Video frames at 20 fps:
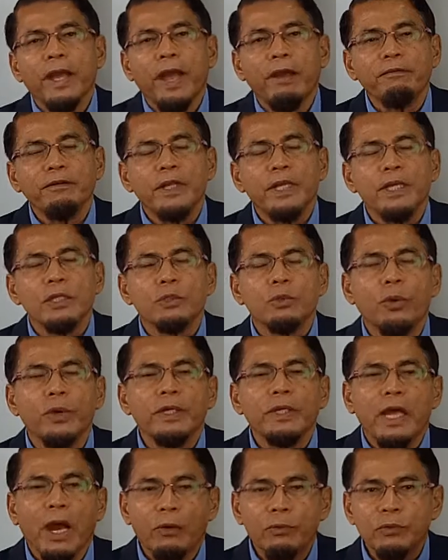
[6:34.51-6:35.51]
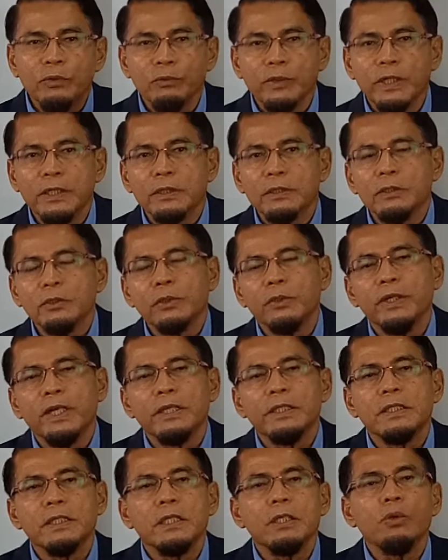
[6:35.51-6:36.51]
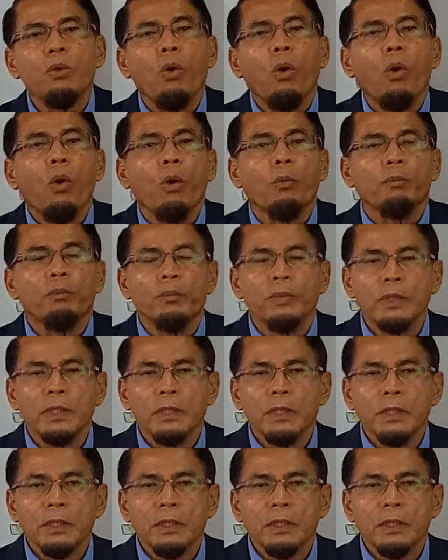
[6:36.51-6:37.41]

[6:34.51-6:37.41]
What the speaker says: and everything is going downward, so they see no hope.